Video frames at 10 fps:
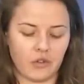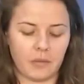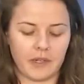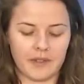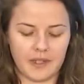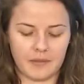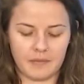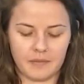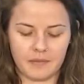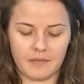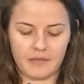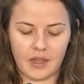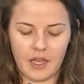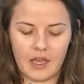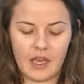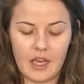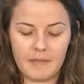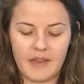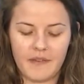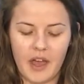Andrew Brunson.
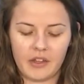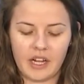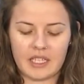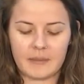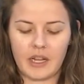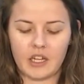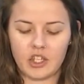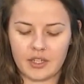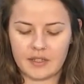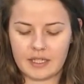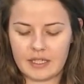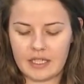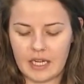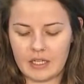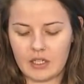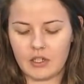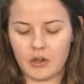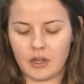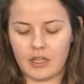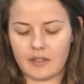My father has been unjustly detained in
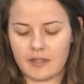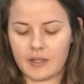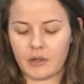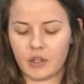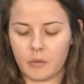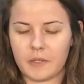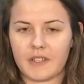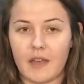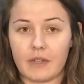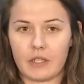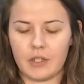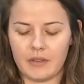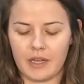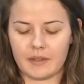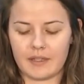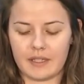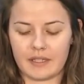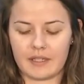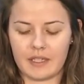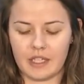Turkey since October 7,
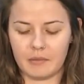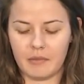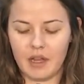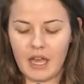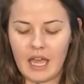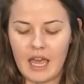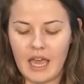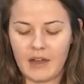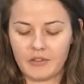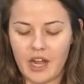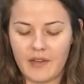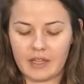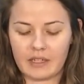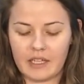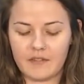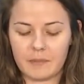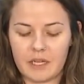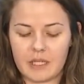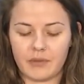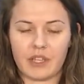2016, after having lived
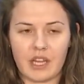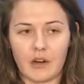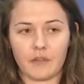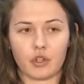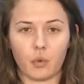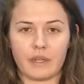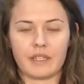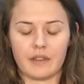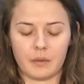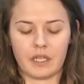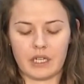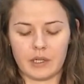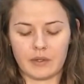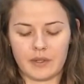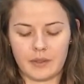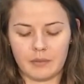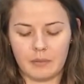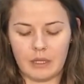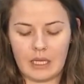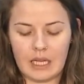peacefully there for 23 years.
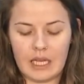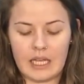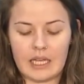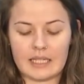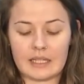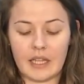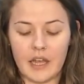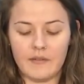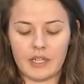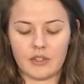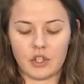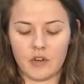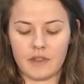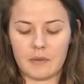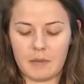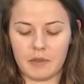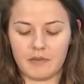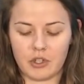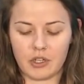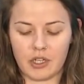He has loved and served the people
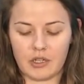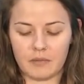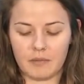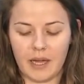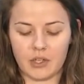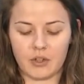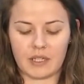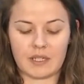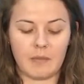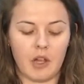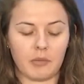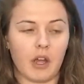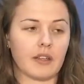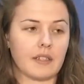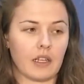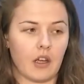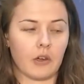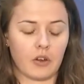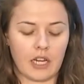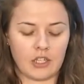of Turkey, pastoring a small Protestant
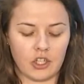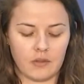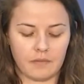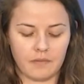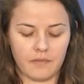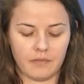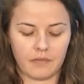congregation.